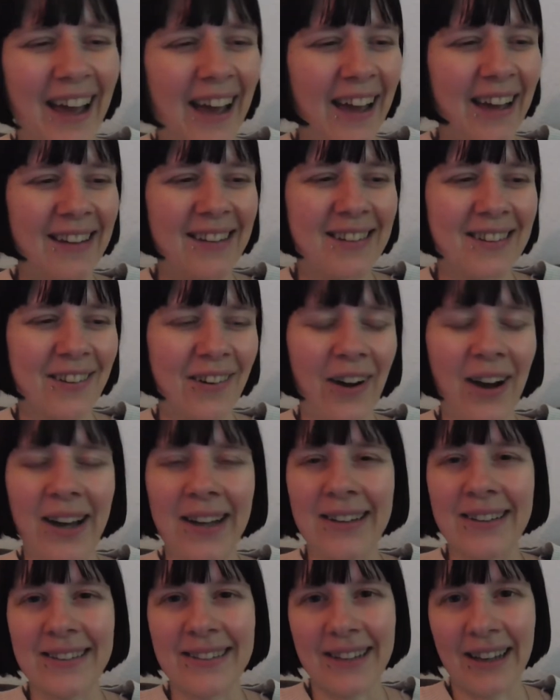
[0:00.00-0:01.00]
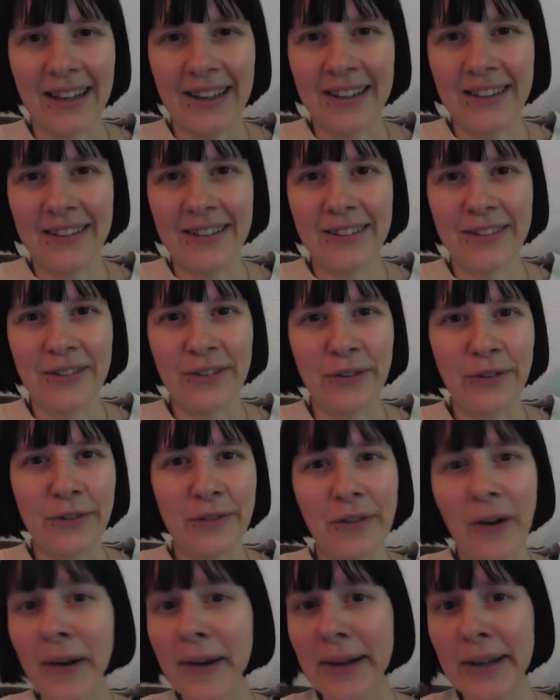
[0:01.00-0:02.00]
And so I decided to
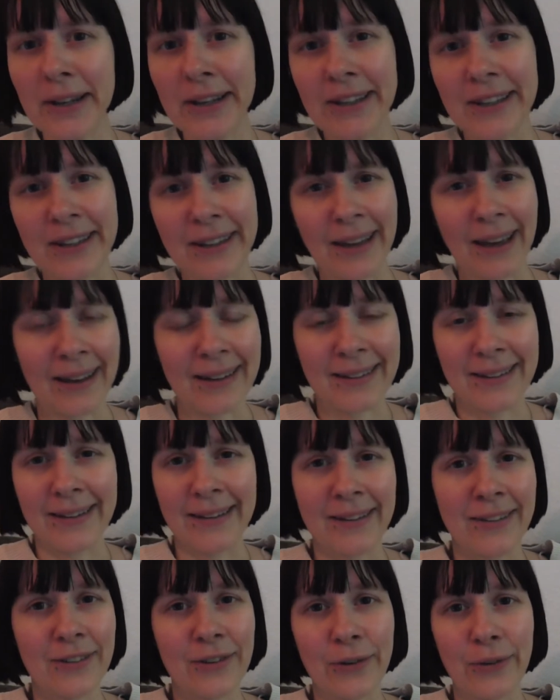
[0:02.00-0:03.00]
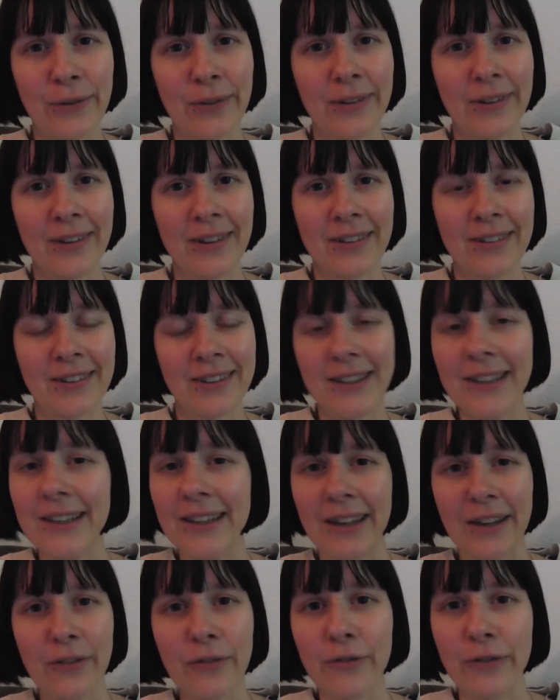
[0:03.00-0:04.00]
finally get into the tea
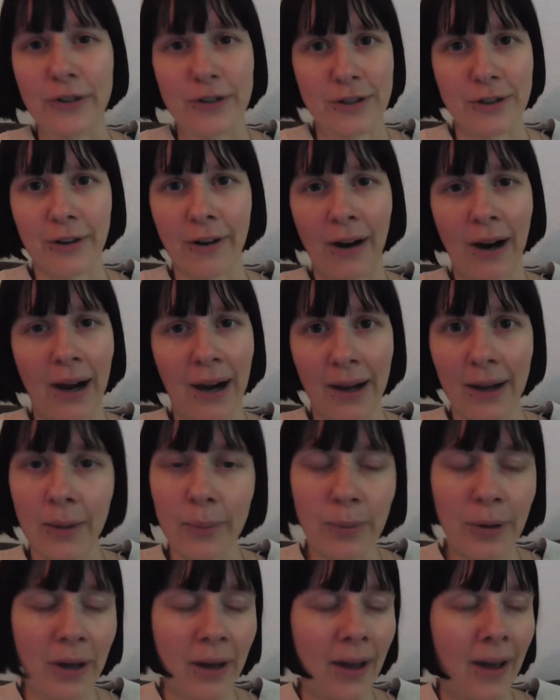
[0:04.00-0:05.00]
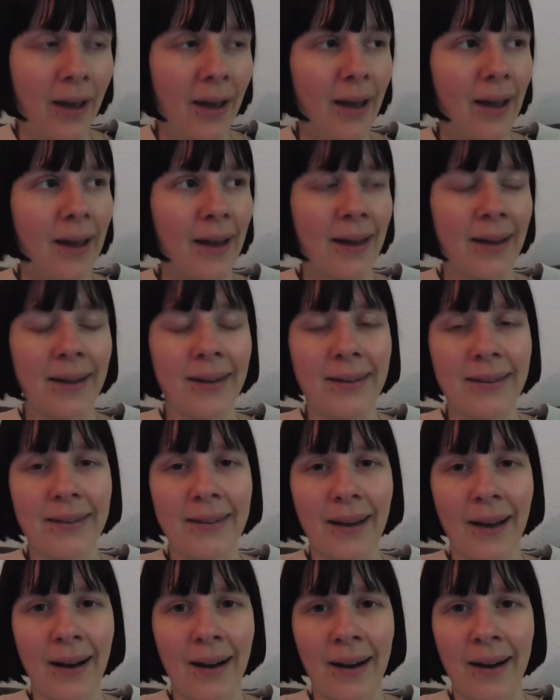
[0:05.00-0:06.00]
Kingfisher hype,
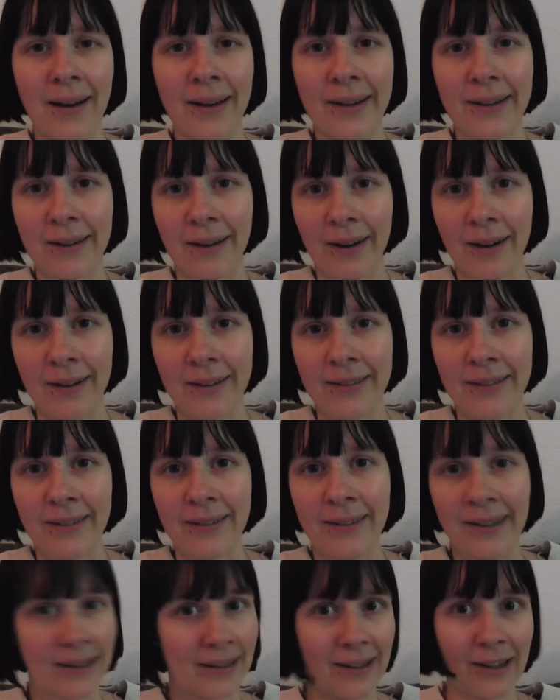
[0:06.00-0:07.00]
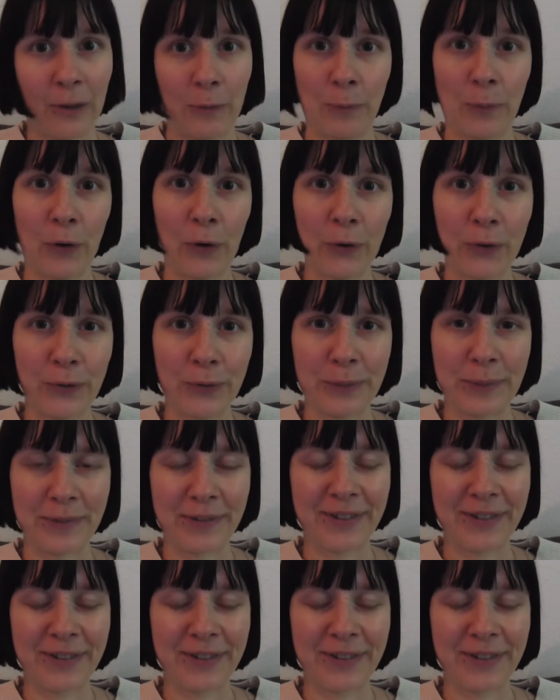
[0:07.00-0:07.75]
and I got Nettle and Bone.